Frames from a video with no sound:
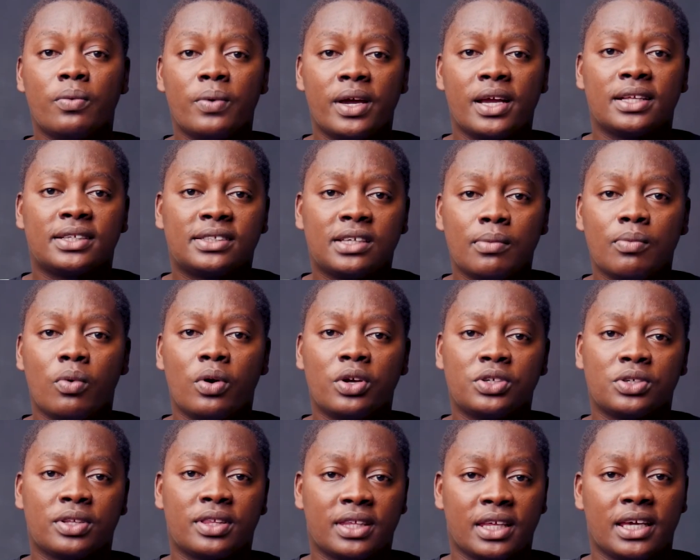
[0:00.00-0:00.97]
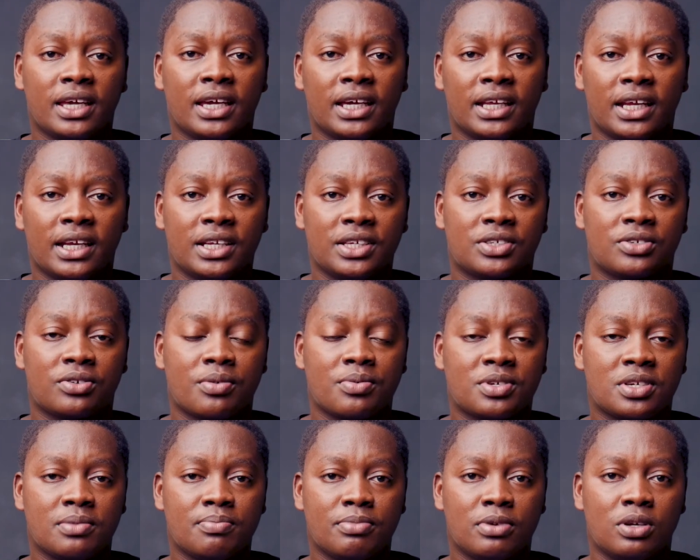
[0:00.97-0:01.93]
way, tell me what you think in the
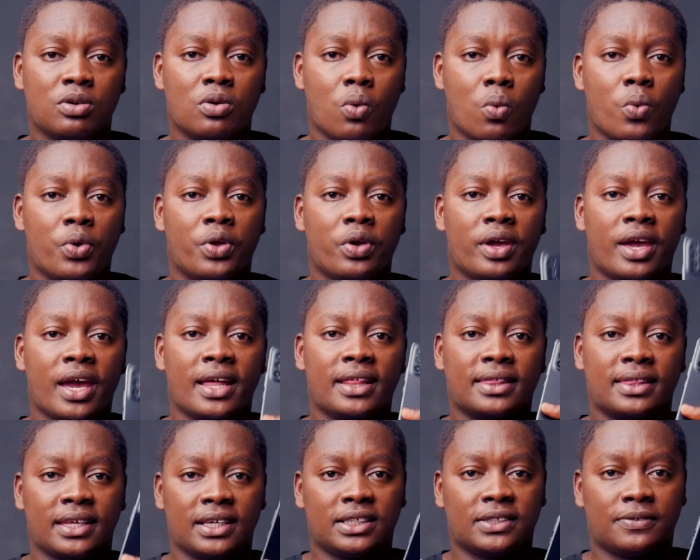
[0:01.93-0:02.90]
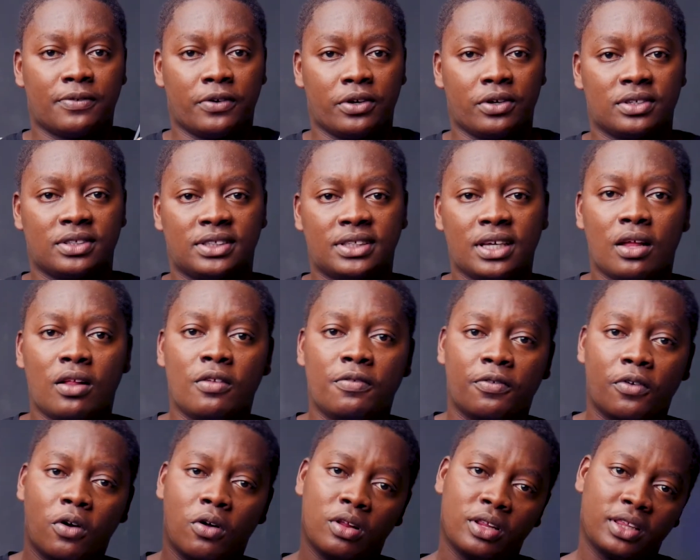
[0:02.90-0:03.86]
description below. Will you get this for
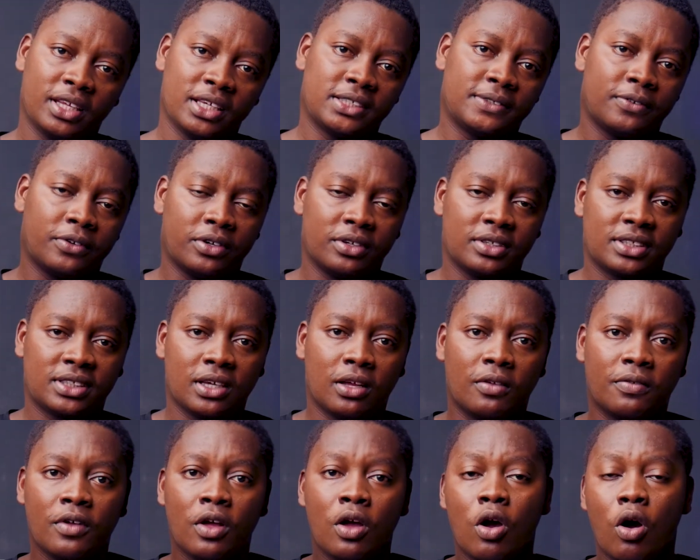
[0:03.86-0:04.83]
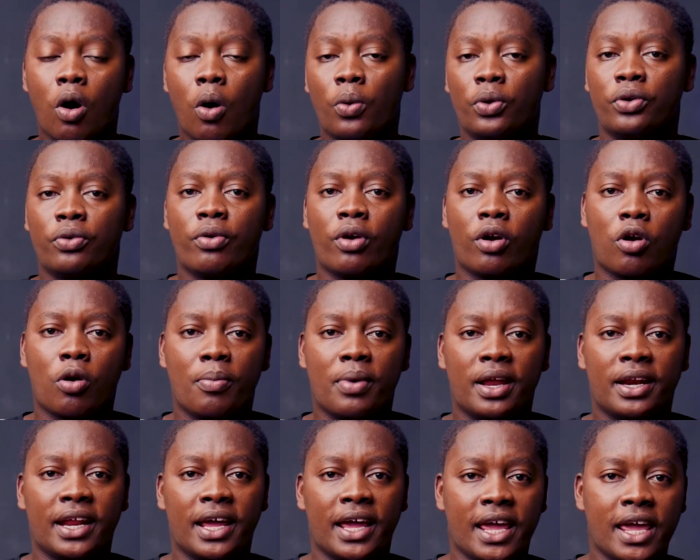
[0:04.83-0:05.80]
yourself or this for yourself? Or would you
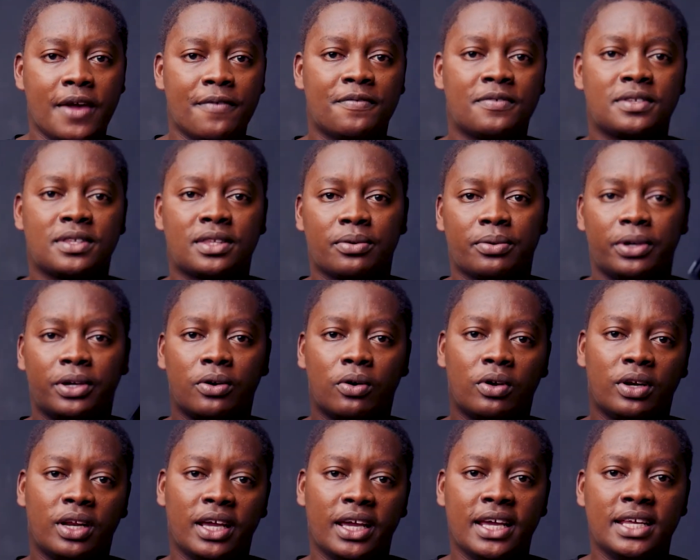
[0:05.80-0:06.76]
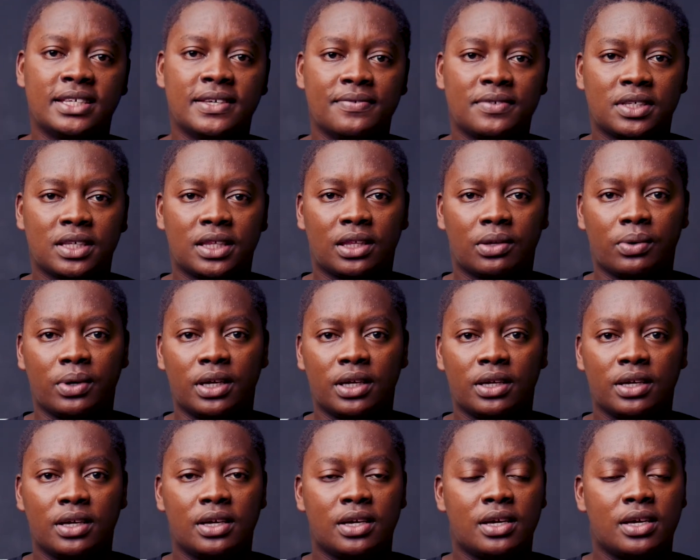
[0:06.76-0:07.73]
recommend the A53 or the A73?
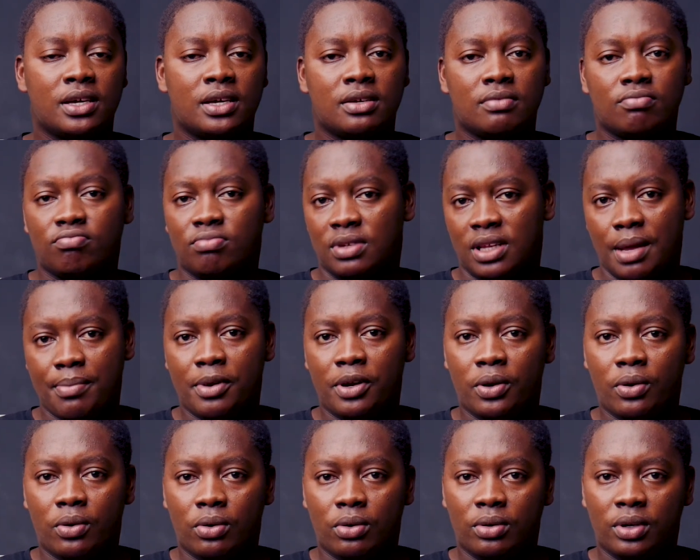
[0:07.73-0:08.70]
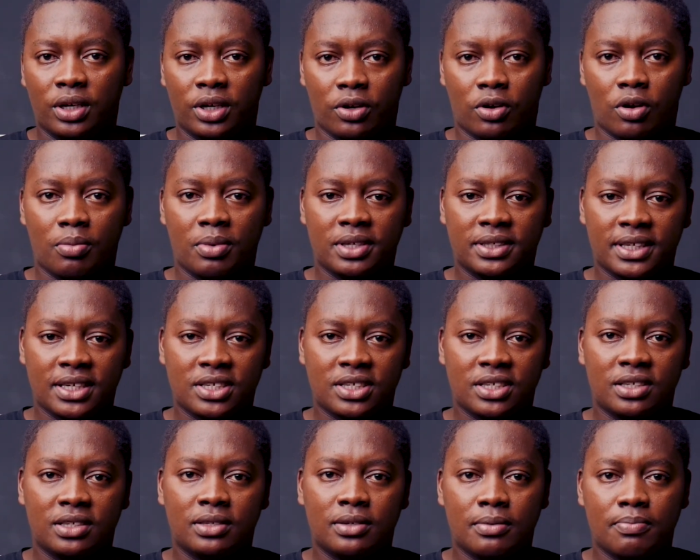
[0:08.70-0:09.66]
Let me know in the comment
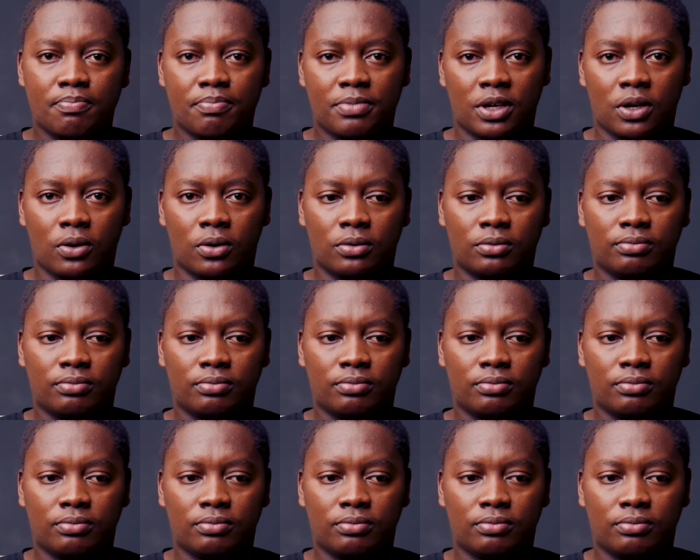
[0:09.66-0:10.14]
section below.